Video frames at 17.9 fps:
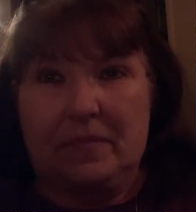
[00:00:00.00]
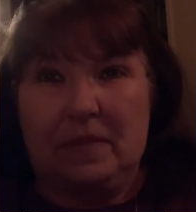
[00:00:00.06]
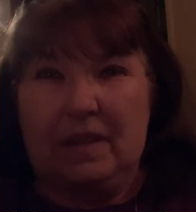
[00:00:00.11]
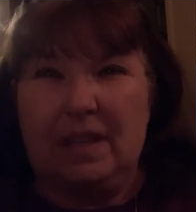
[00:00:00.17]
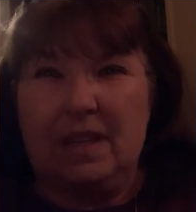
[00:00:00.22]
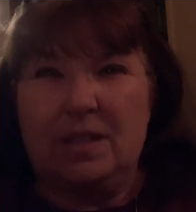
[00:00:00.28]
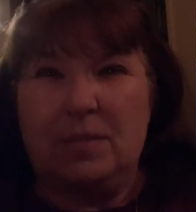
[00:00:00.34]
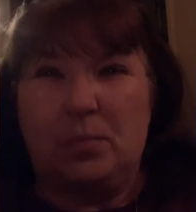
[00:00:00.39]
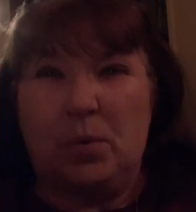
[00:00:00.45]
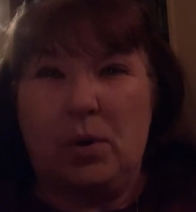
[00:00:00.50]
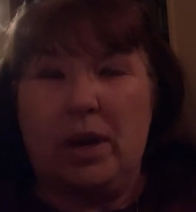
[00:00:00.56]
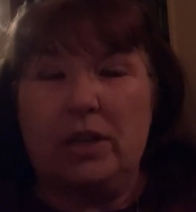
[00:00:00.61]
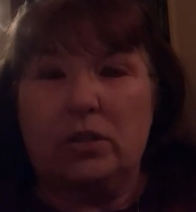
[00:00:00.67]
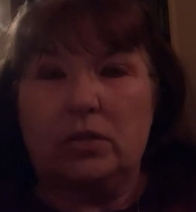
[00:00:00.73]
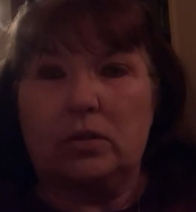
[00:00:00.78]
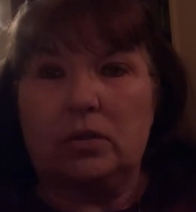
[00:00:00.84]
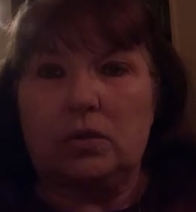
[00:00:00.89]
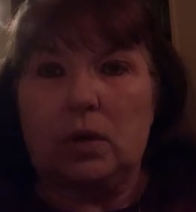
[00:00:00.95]
These
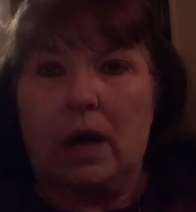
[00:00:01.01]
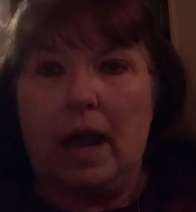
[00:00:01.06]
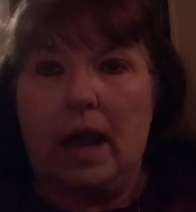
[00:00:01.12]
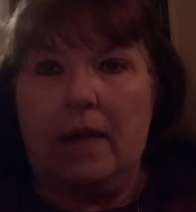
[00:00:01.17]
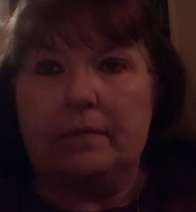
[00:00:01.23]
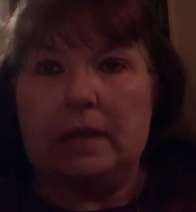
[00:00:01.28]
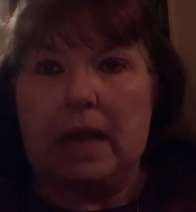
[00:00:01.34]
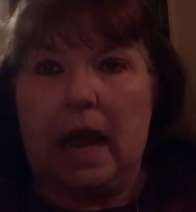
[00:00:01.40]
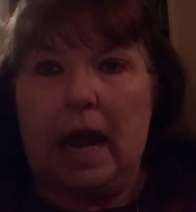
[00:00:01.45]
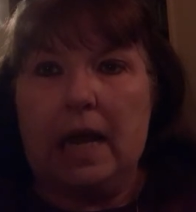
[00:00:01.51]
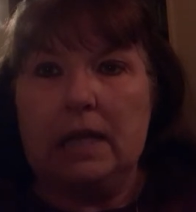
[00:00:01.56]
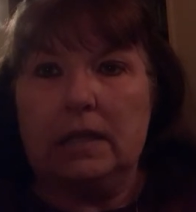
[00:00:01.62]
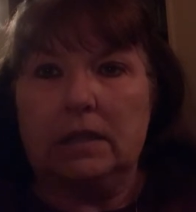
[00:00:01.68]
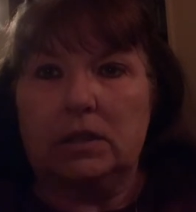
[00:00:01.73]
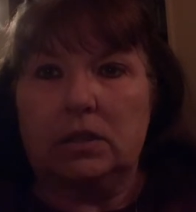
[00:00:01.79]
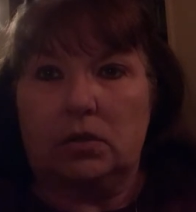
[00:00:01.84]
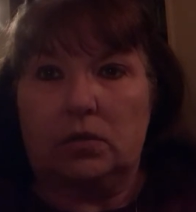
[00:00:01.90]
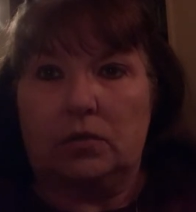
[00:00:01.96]
preachers are going to have to
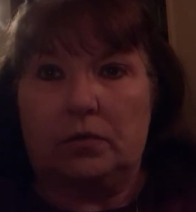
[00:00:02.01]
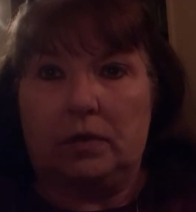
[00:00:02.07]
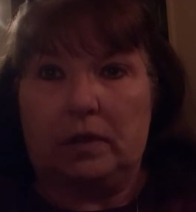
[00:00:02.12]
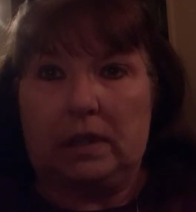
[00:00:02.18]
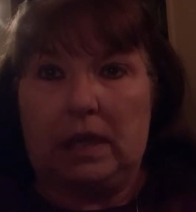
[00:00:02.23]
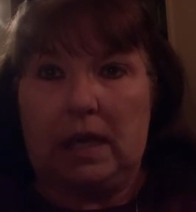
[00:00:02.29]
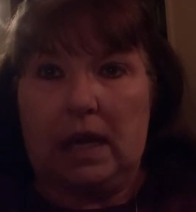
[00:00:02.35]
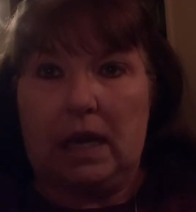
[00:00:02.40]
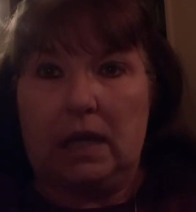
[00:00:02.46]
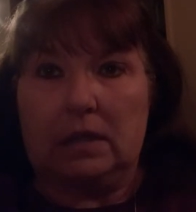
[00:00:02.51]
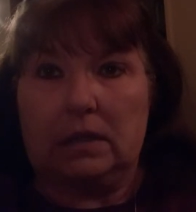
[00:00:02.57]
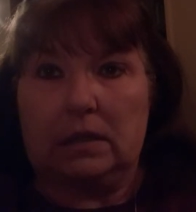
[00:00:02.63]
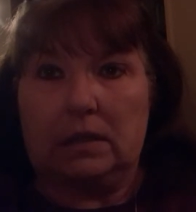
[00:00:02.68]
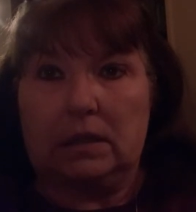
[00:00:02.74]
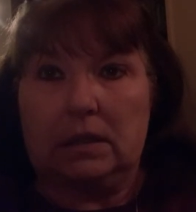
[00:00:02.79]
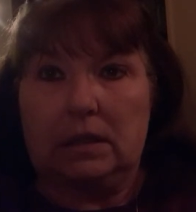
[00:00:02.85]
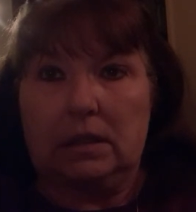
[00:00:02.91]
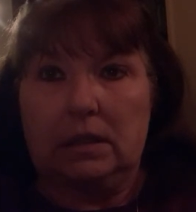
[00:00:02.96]
answer for
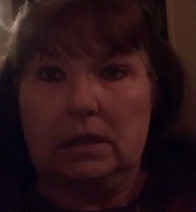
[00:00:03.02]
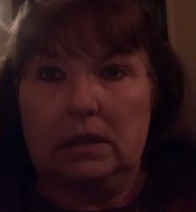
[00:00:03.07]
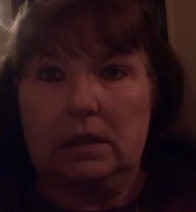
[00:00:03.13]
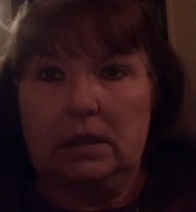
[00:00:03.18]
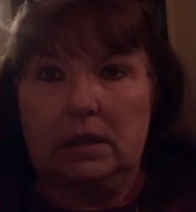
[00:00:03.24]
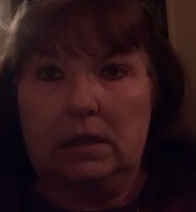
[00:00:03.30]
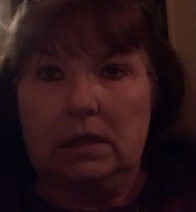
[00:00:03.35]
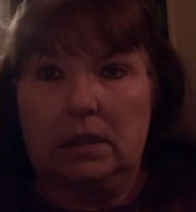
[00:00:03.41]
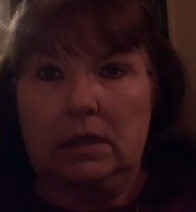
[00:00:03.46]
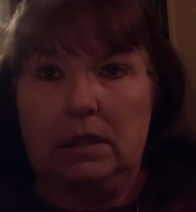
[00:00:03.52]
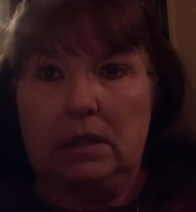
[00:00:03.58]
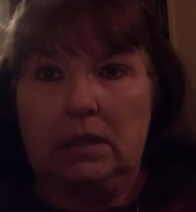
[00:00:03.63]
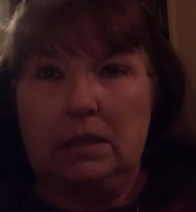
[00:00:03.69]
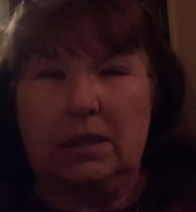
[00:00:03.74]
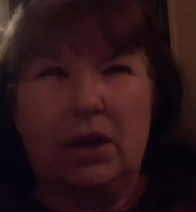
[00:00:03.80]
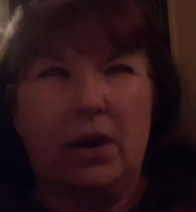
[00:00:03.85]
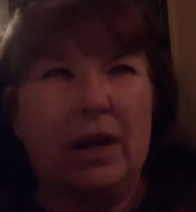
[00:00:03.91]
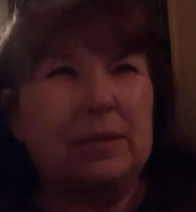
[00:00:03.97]
this.
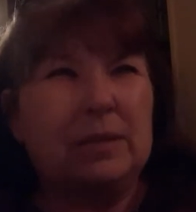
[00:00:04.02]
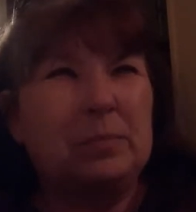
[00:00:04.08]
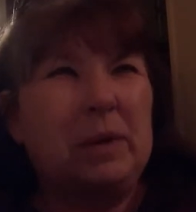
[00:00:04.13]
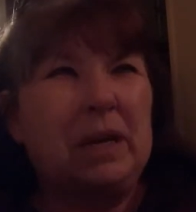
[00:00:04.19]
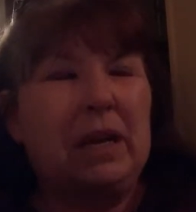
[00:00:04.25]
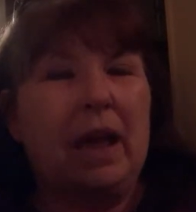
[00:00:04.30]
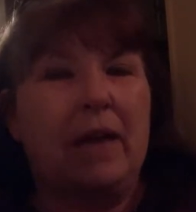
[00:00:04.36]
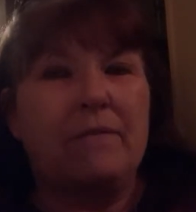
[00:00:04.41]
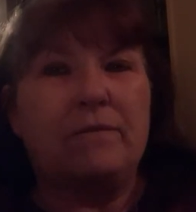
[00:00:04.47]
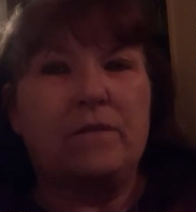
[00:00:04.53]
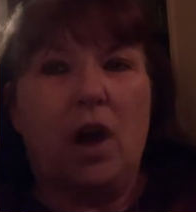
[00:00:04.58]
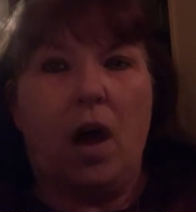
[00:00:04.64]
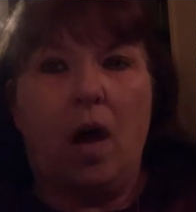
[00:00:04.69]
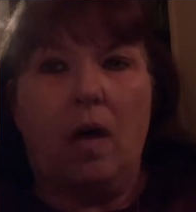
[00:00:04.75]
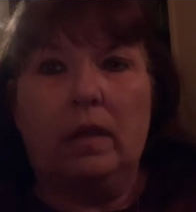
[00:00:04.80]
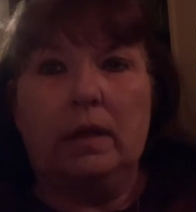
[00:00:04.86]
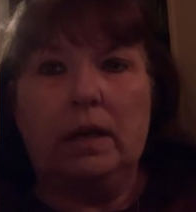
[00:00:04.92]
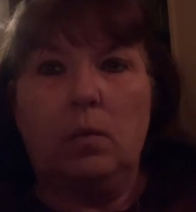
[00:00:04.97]
There has been a
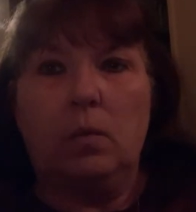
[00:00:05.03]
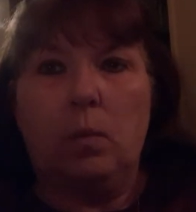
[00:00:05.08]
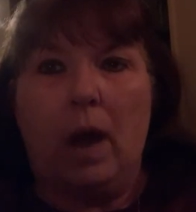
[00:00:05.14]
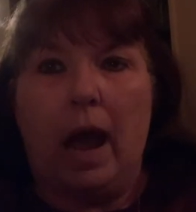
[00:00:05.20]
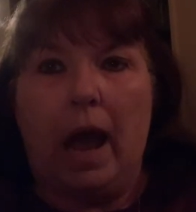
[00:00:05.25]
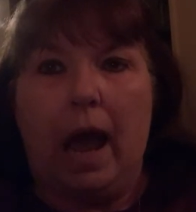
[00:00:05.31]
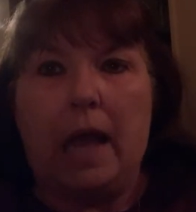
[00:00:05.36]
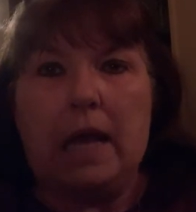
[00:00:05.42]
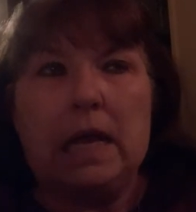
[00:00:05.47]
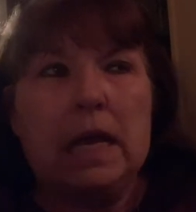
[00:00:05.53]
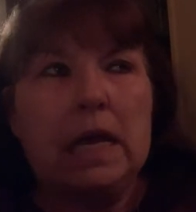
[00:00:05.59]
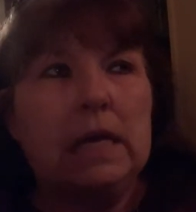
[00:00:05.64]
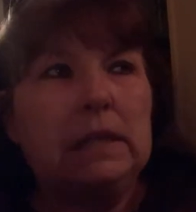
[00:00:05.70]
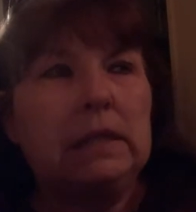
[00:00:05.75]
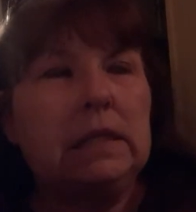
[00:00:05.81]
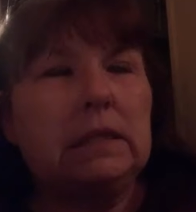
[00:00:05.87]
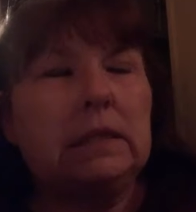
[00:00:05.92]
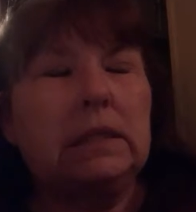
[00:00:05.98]
falling away.
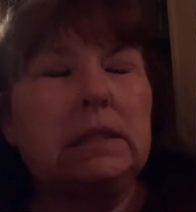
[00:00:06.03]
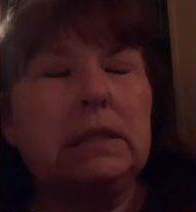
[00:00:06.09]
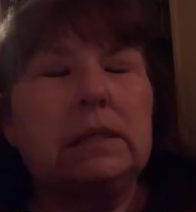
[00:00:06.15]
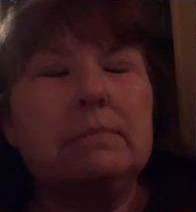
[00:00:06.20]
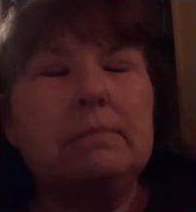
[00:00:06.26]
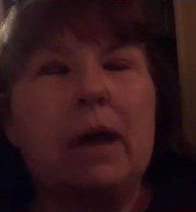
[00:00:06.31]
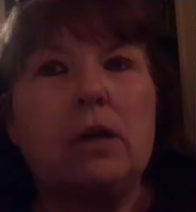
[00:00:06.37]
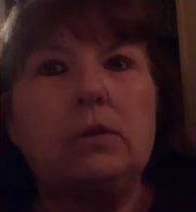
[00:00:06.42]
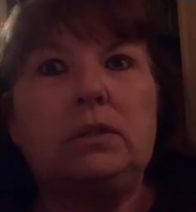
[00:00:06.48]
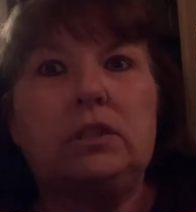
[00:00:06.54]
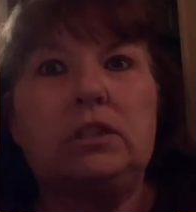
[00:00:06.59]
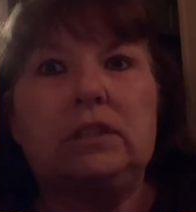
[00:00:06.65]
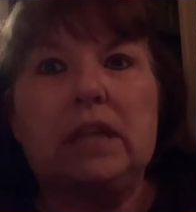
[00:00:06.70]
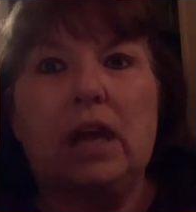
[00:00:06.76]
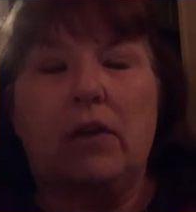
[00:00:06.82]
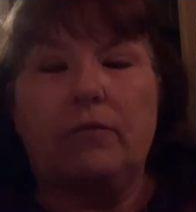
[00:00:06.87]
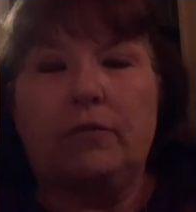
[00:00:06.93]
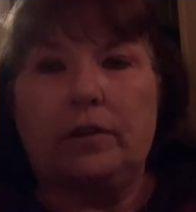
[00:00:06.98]
This is the most
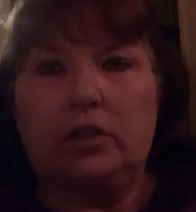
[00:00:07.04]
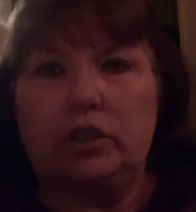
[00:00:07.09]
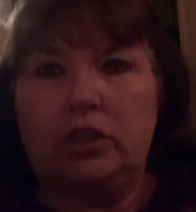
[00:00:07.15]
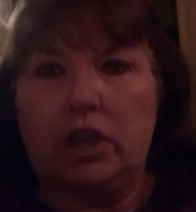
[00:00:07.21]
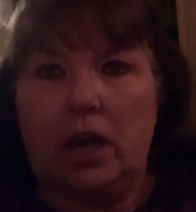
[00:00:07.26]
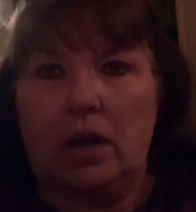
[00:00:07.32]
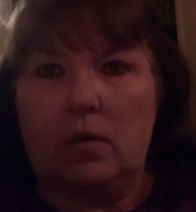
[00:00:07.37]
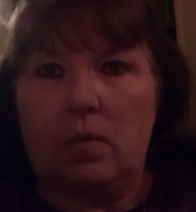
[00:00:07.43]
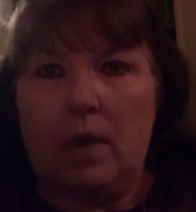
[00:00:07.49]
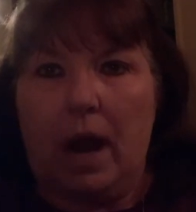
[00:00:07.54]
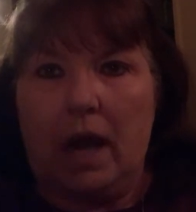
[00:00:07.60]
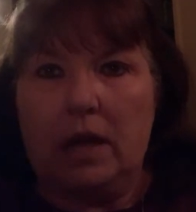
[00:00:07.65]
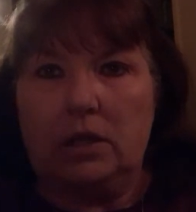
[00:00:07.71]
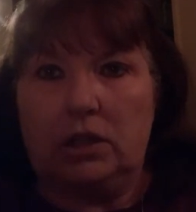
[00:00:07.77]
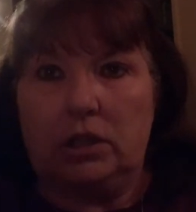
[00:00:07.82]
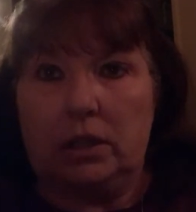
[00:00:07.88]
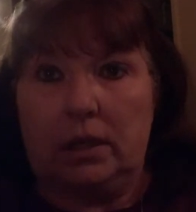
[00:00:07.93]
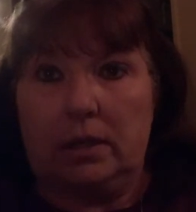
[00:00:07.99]
selfish
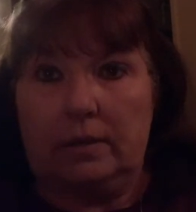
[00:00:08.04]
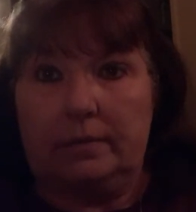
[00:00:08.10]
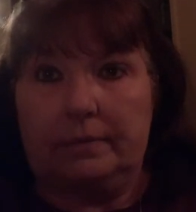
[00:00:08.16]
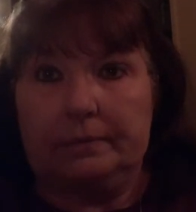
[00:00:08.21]
generation.